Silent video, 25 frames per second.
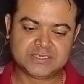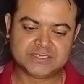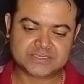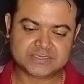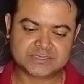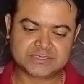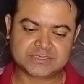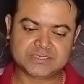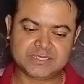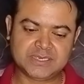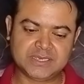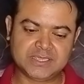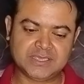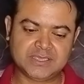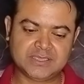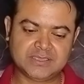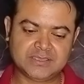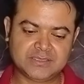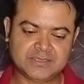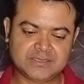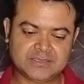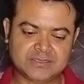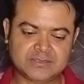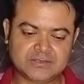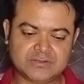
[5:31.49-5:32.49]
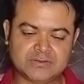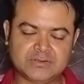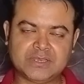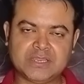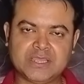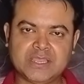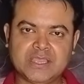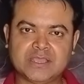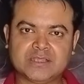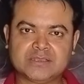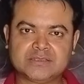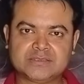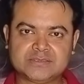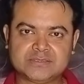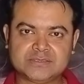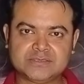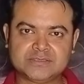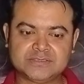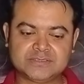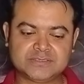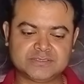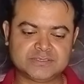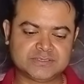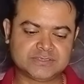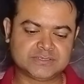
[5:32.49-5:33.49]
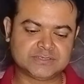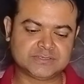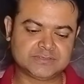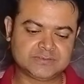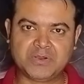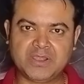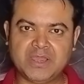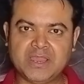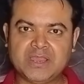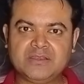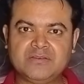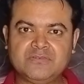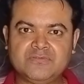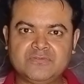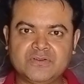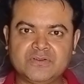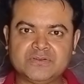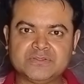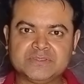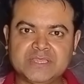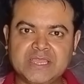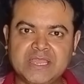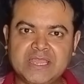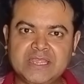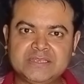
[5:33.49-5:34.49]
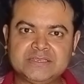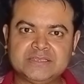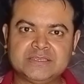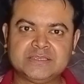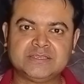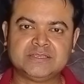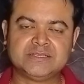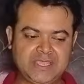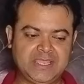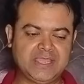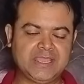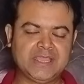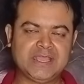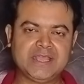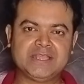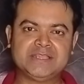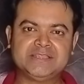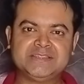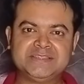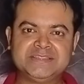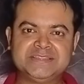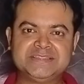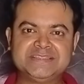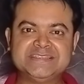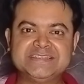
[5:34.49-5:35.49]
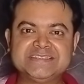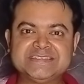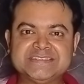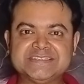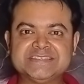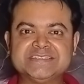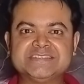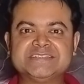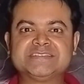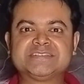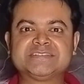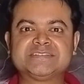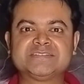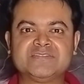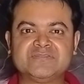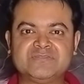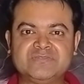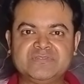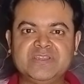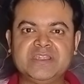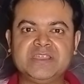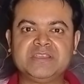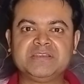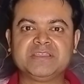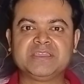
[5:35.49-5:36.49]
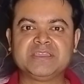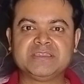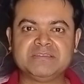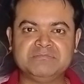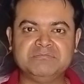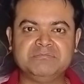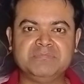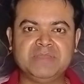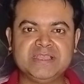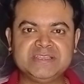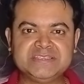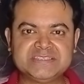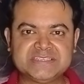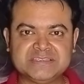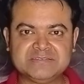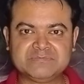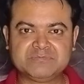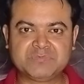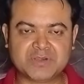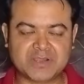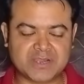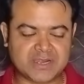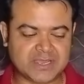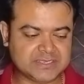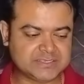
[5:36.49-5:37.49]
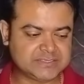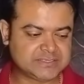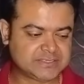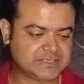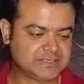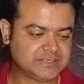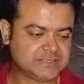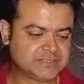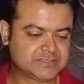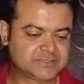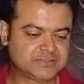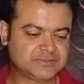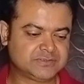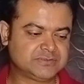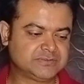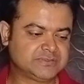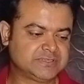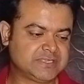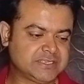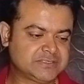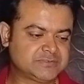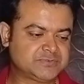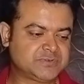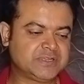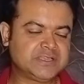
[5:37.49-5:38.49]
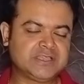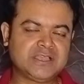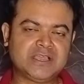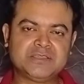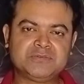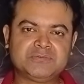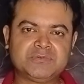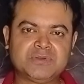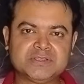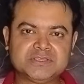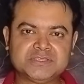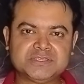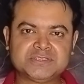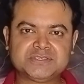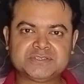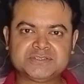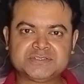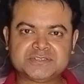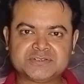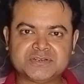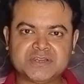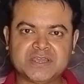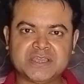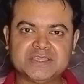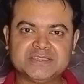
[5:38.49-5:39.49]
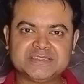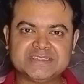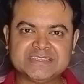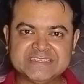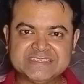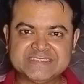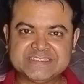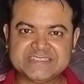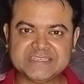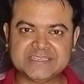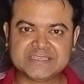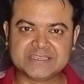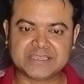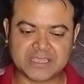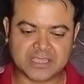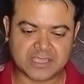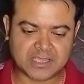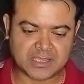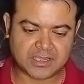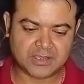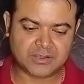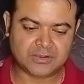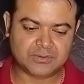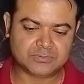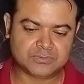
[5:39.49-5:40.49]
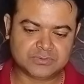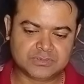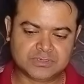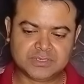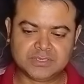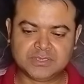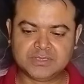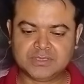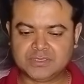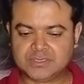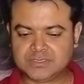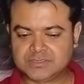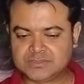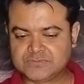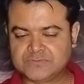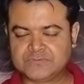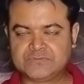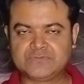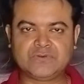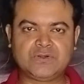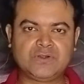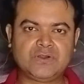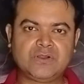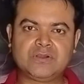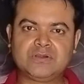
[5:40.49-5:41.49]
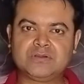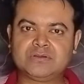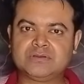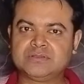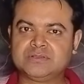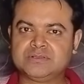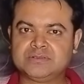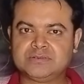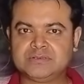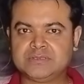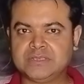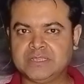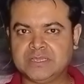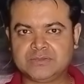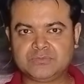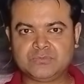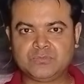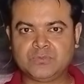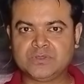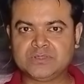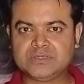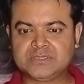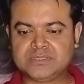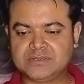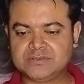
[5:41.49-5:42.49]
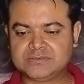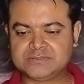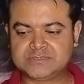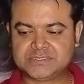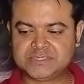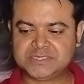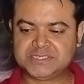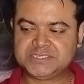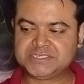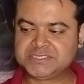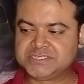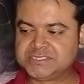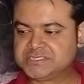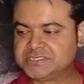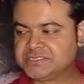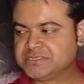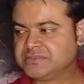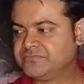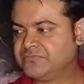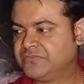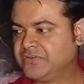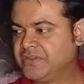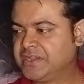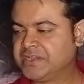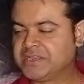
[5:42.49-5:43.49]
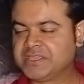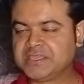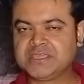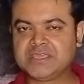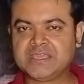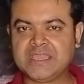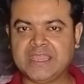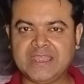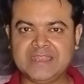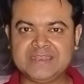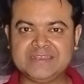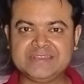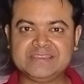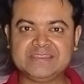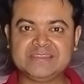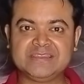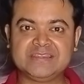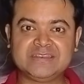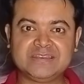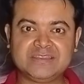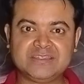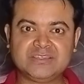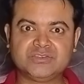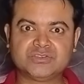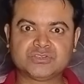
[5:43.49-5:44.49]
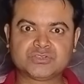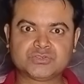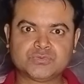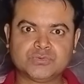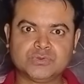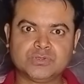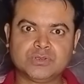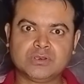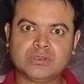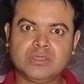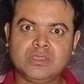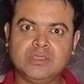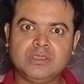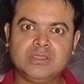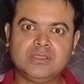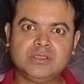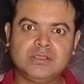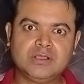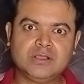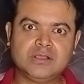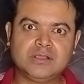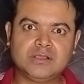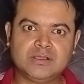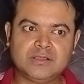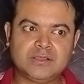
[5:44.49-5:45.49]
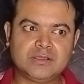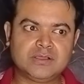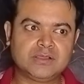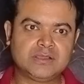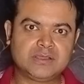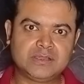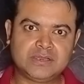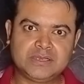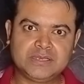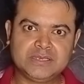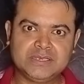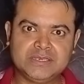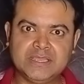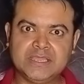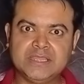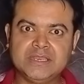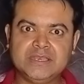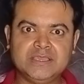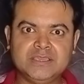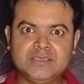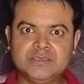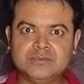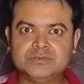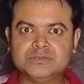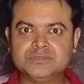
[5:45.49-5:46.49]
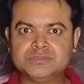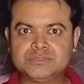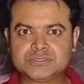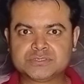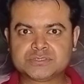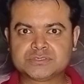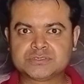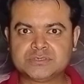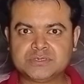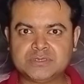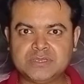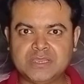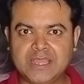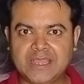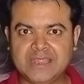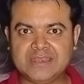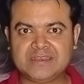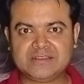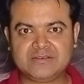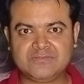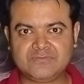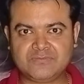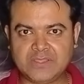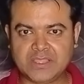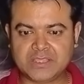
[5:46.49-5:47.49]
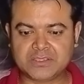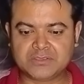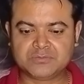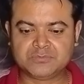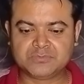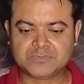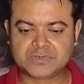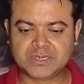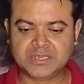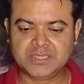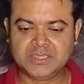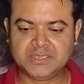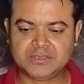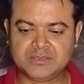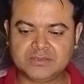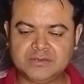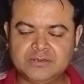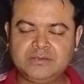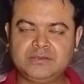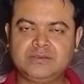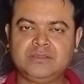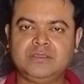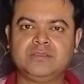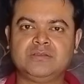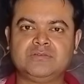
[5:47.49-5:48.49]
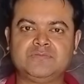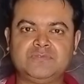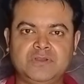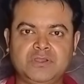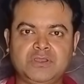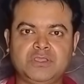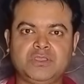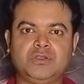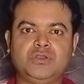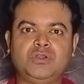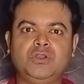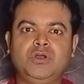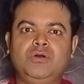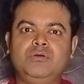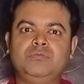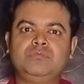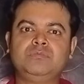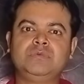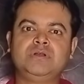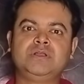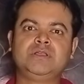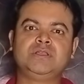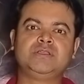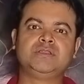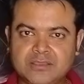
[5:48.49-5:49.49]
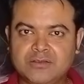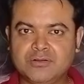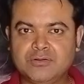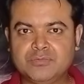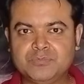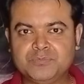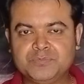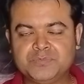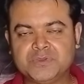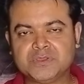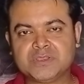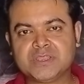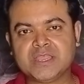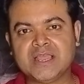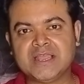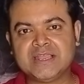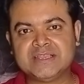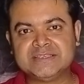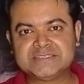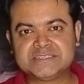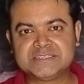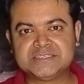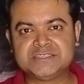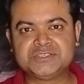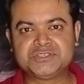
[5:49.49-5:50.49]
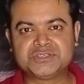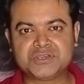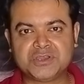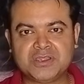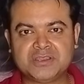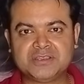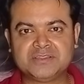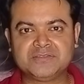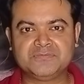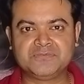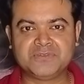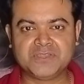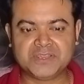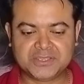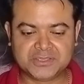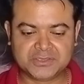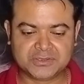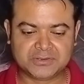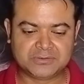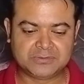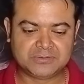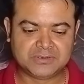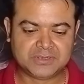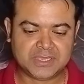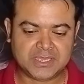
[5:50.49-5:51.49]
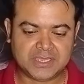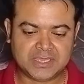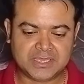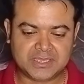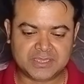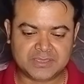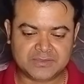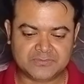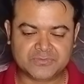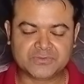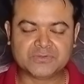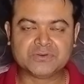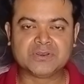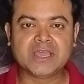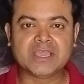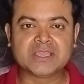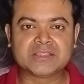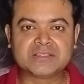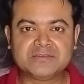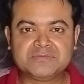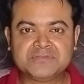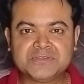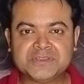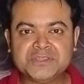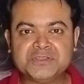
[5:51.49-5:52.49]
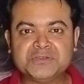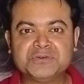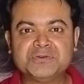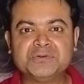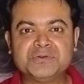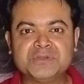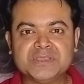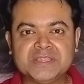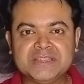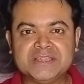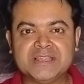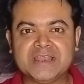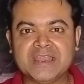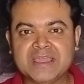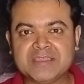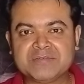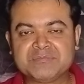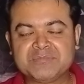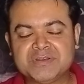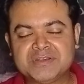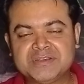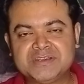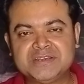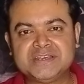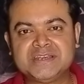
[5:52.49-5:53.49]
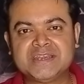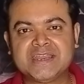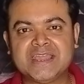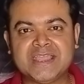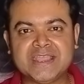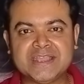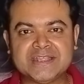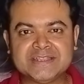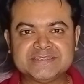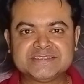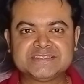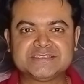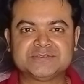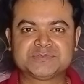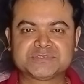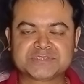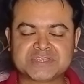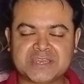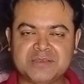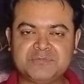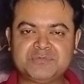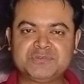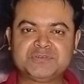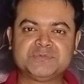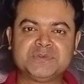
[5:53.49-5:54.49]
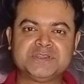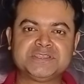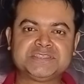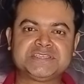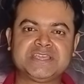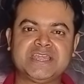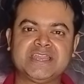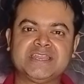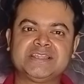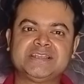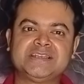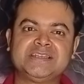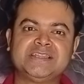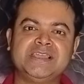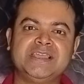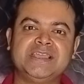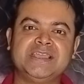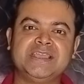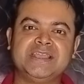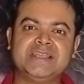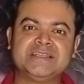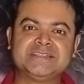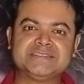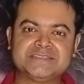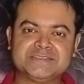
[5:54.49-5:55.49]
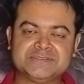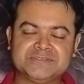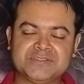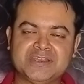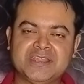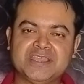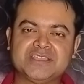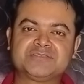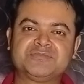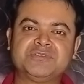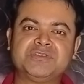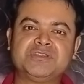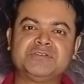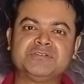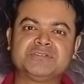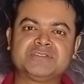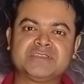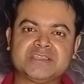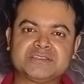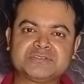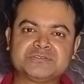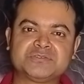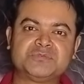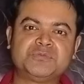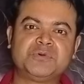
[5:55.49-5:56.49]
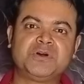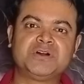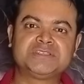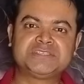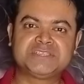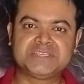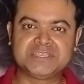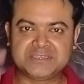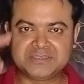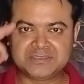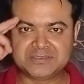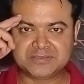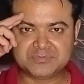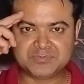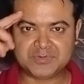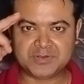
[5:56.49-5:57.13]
So you gotta contact the brand for that. And this is very amazing price. So that's why I wanted to try this thing out. So for like 1,000, this is a very handy and useful daily use handheld vacuum cleaner for your home. I hope you guys enjoyed the video. If you like the video, hit the like button and subscribe to my channel. See you in the next video. Thanks for watching.